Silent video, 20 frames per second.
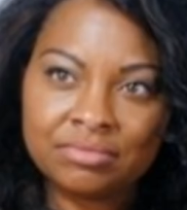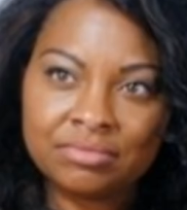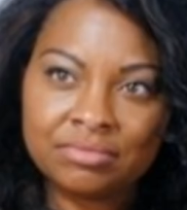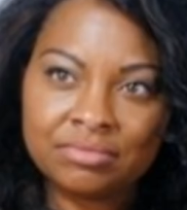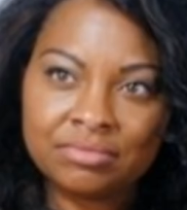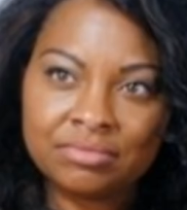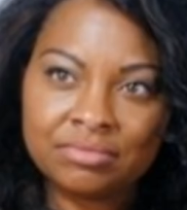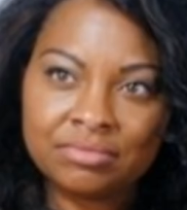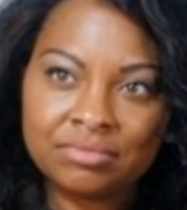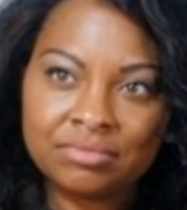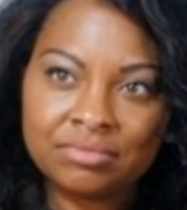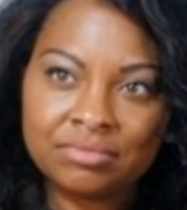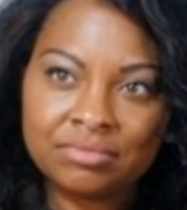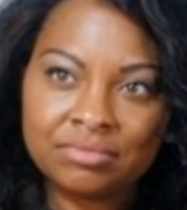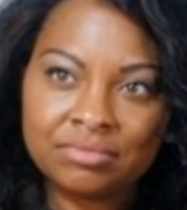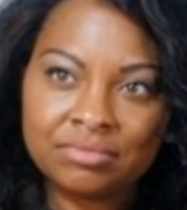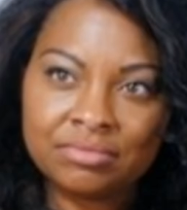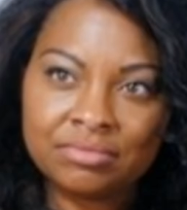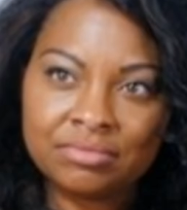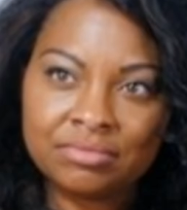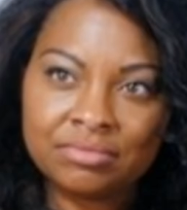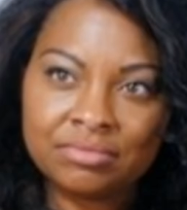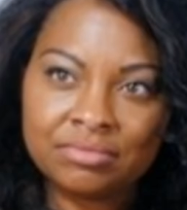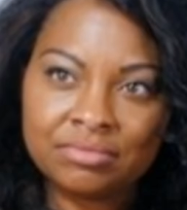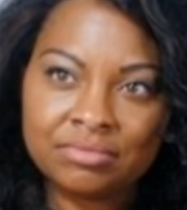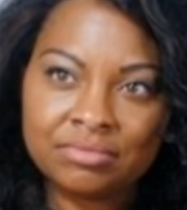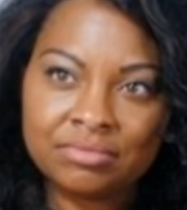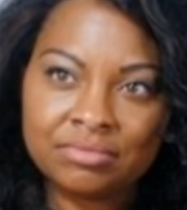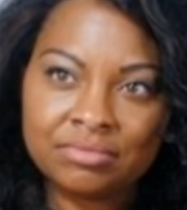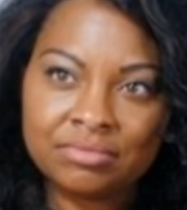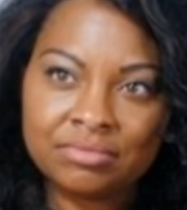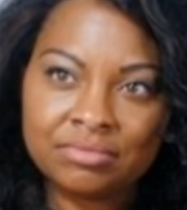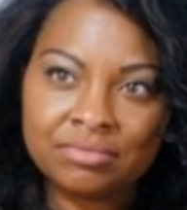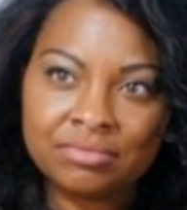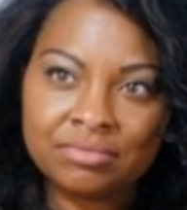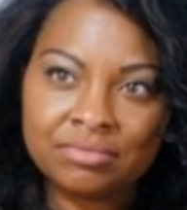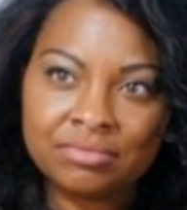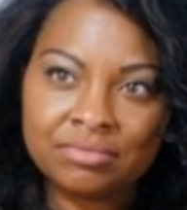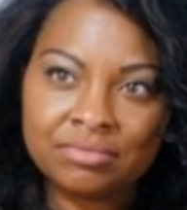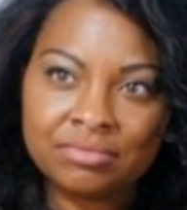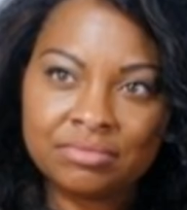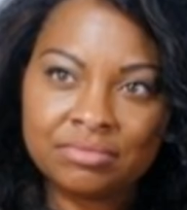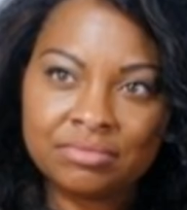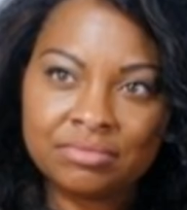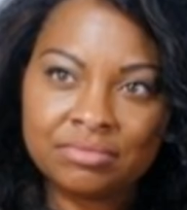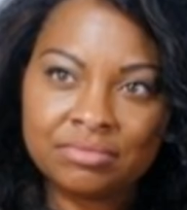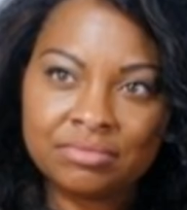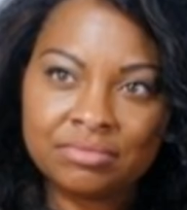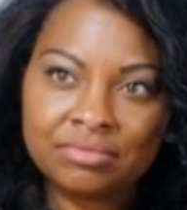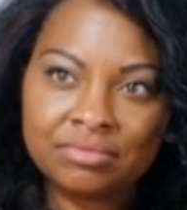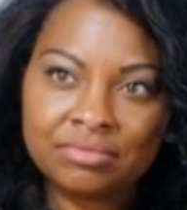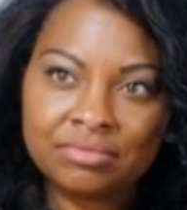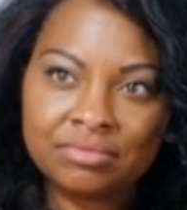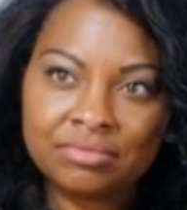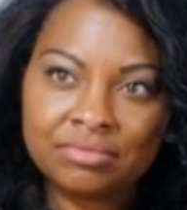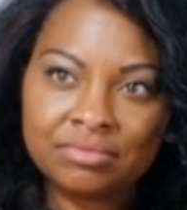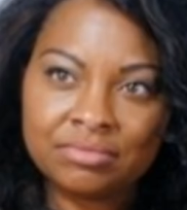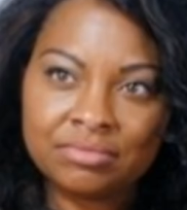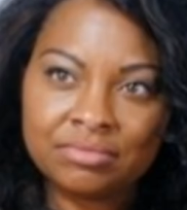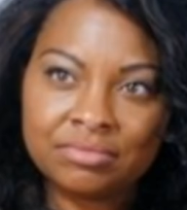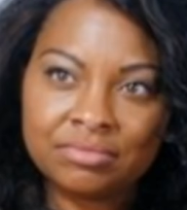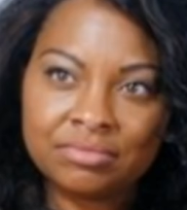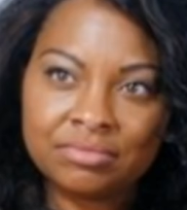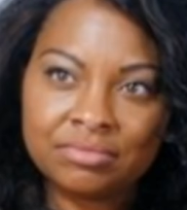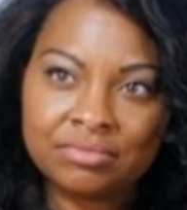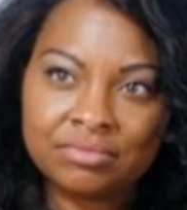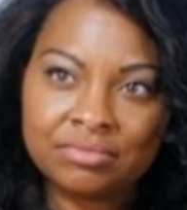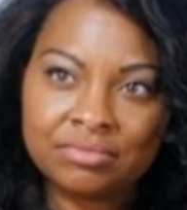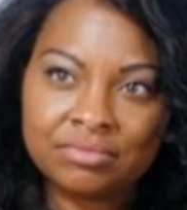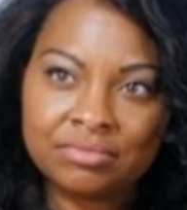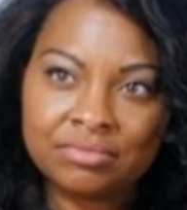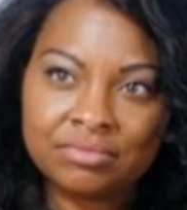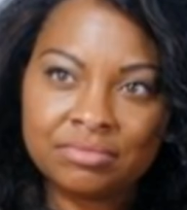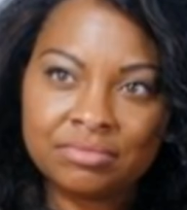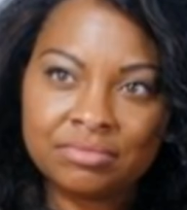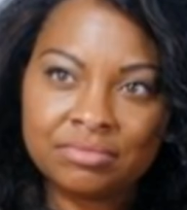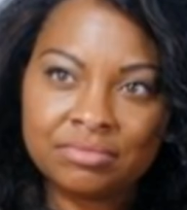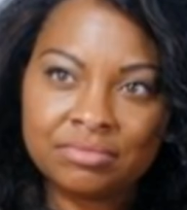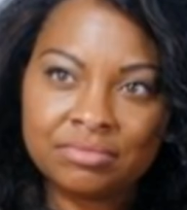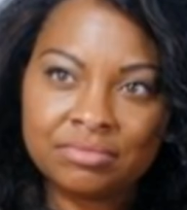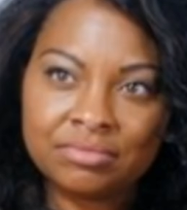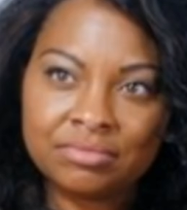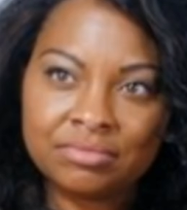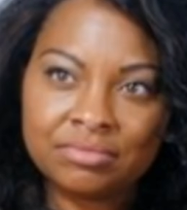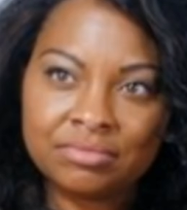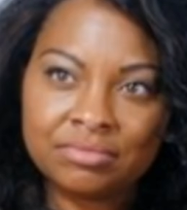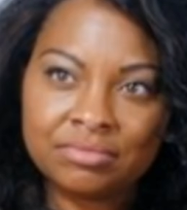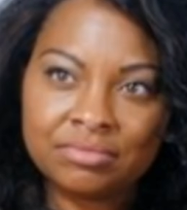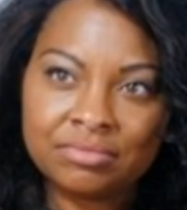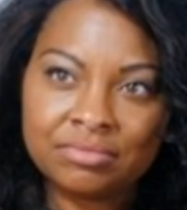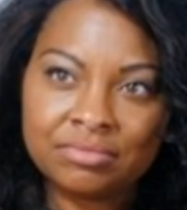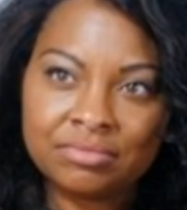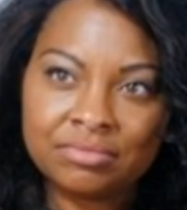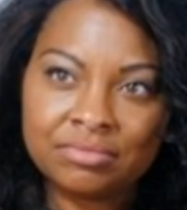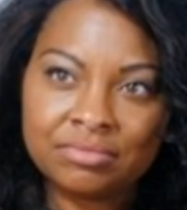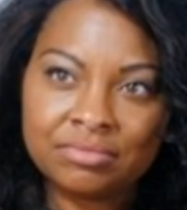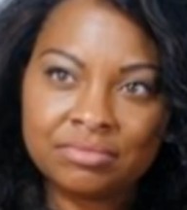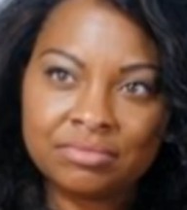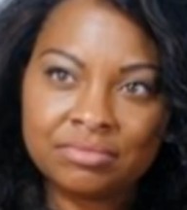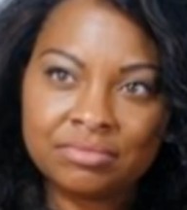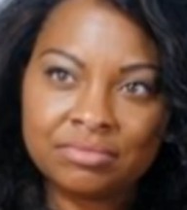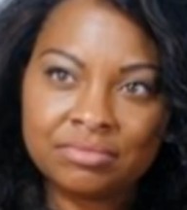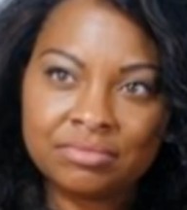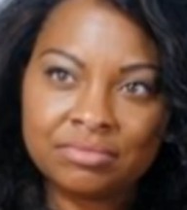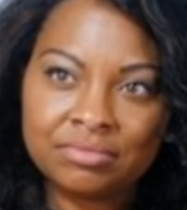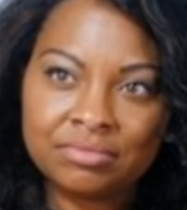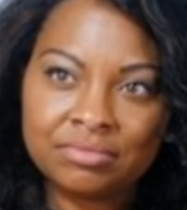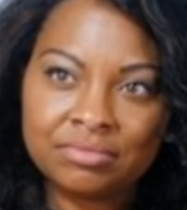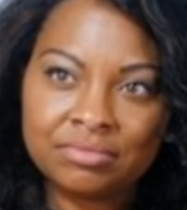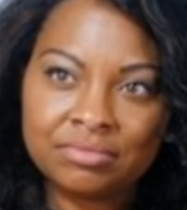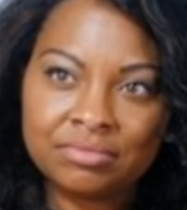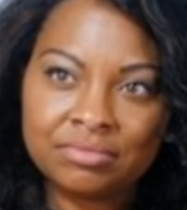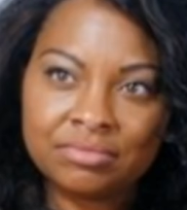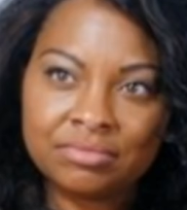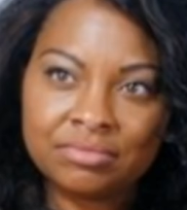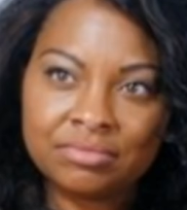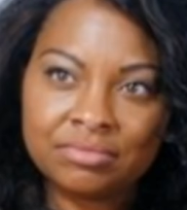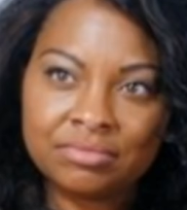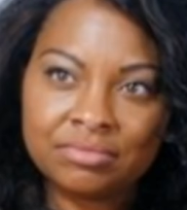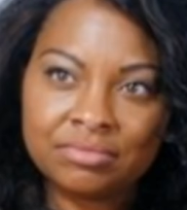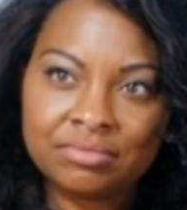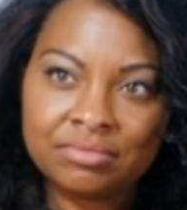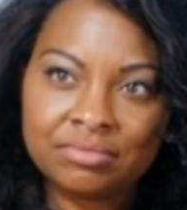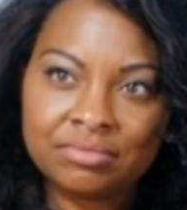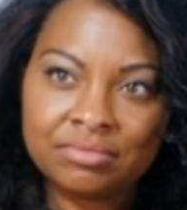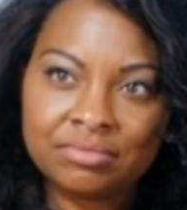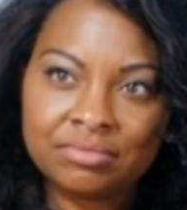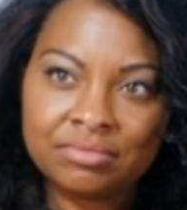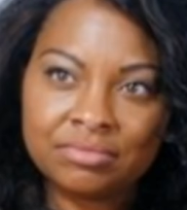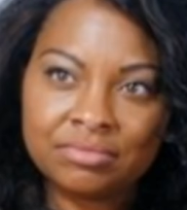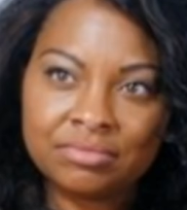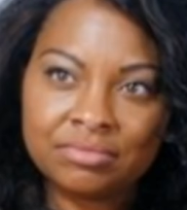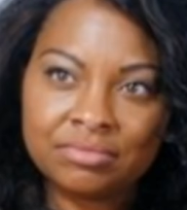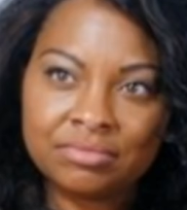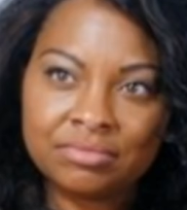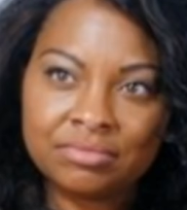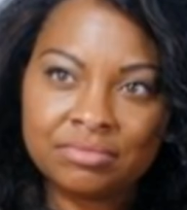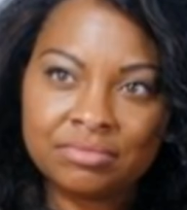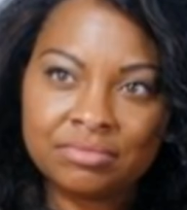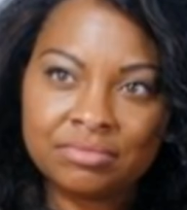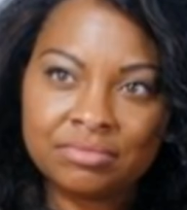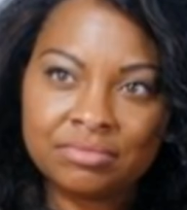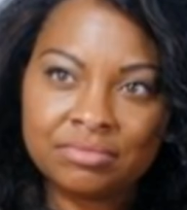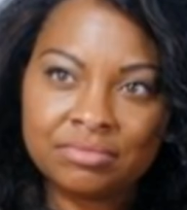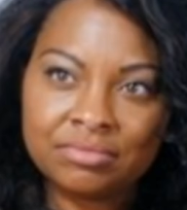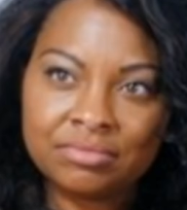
(no lip movement)